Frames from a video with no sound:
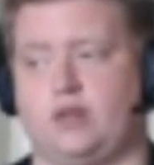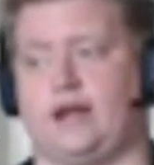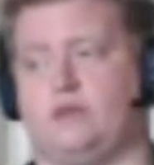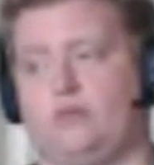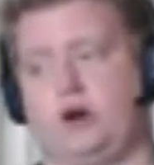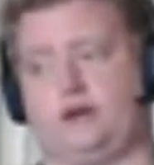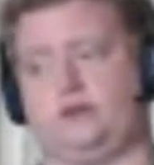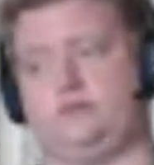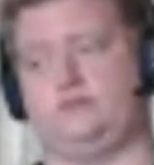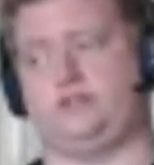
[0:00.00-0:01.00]
Like
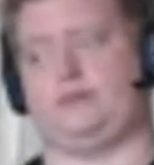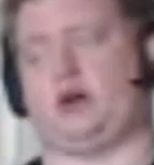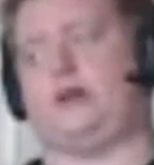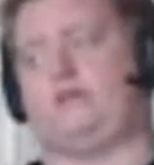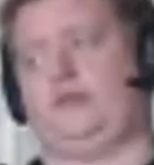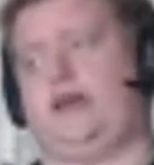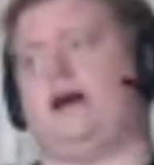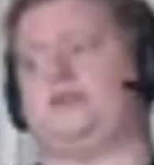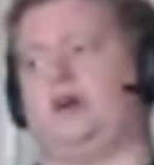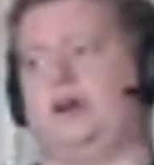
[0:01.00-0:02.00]
they're kind of on
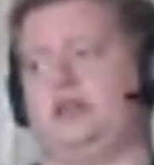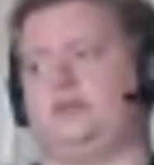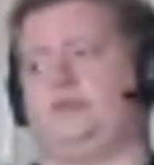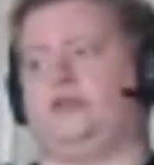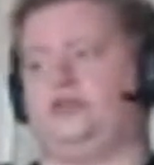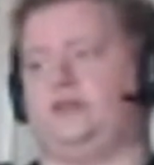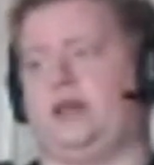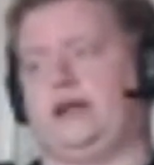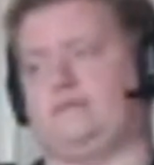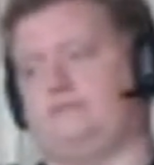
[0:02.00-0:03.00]
the outside of the
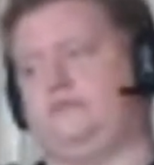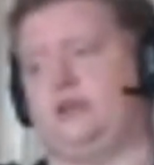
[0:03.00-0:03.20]
explosion. Like